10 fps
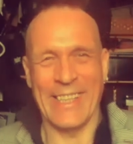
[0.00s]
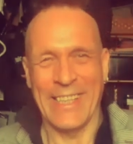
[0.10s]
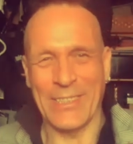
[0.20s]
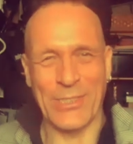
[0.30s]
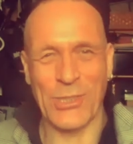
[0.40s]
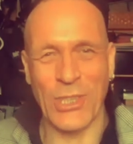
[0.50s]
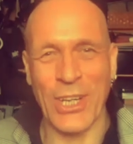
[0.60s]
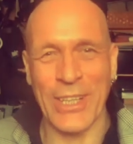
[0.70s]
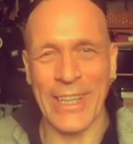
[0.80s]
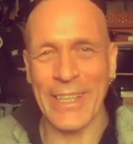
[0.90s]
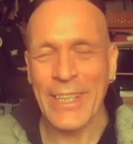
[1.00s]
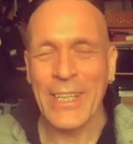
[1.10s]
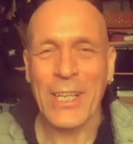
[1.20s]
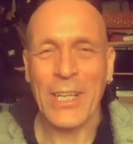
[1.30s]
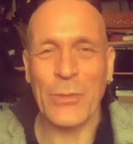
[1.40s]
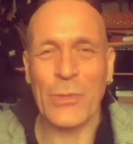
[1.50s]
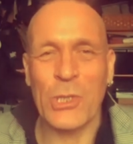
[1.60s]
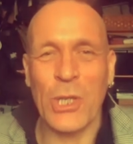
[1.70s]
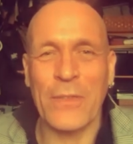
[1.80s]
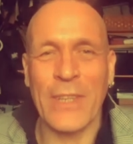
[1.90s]
Just start again. Are you a
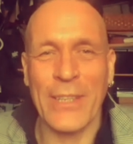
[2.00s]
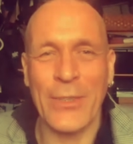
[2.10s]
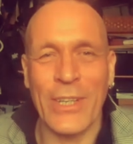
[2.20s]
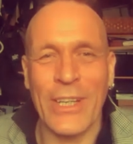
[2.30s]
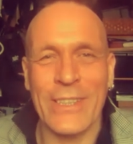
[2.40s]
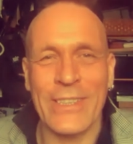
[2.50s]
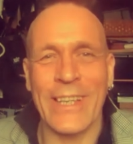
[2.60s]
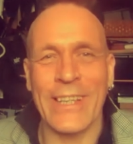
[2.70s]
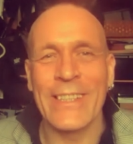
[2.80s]
soft dad or a hard dad?